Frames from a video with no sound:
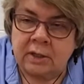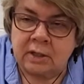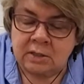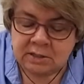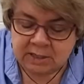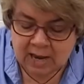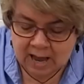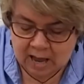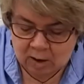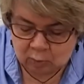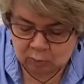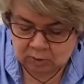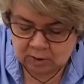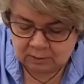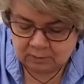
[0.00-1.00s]
it
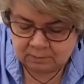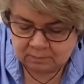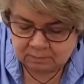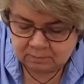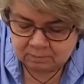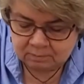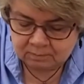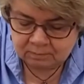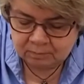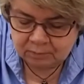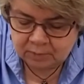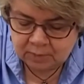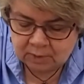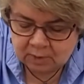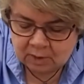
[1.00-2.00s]
down
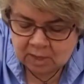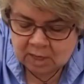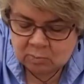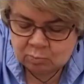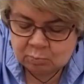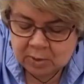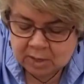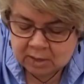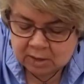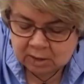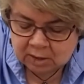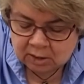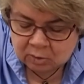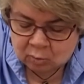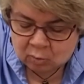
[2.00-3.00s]
and bending
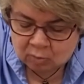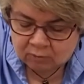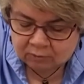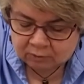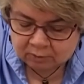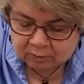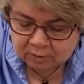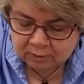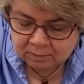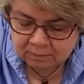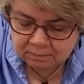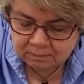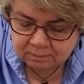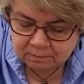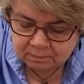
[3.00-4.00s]
it over
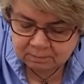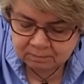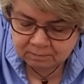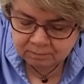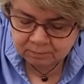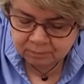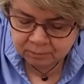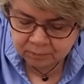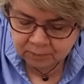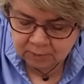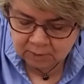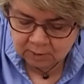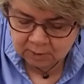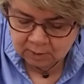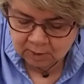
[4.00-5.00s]

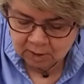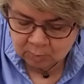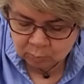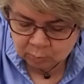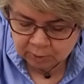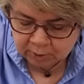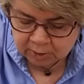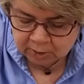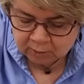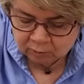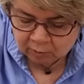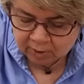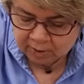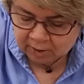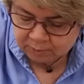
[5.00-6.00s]
and bringing it
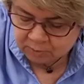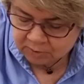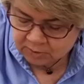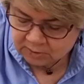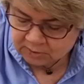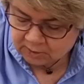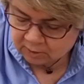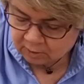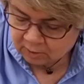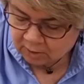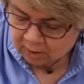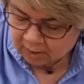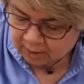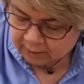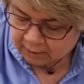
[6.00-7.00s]
right up to the center
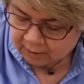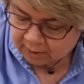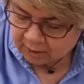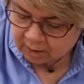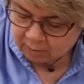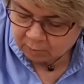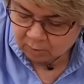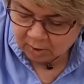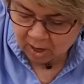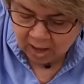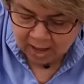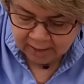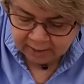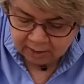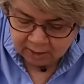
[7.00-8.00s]
line. And I'm
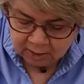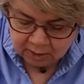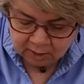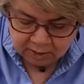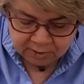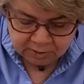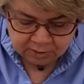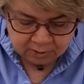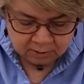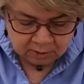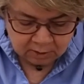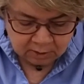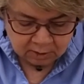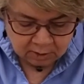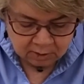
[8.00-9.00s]
eyeing it
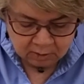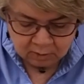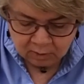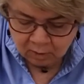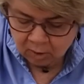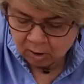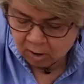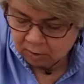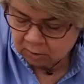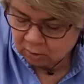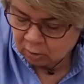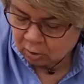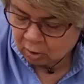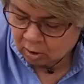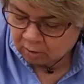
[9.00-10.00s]
all
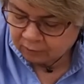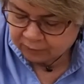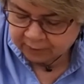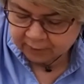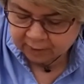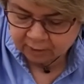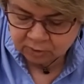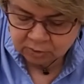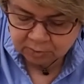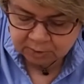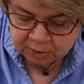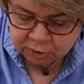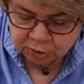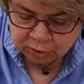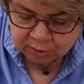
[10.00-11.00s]
along there to
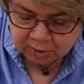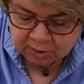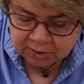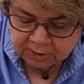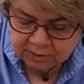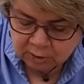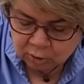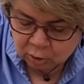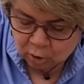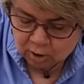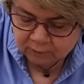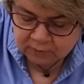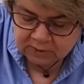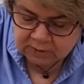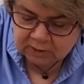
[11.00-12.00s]
make sure it is
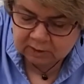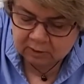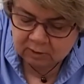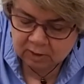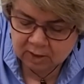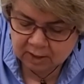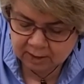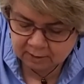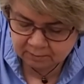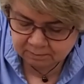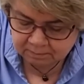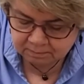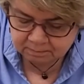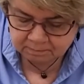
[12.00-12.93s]
along the center line.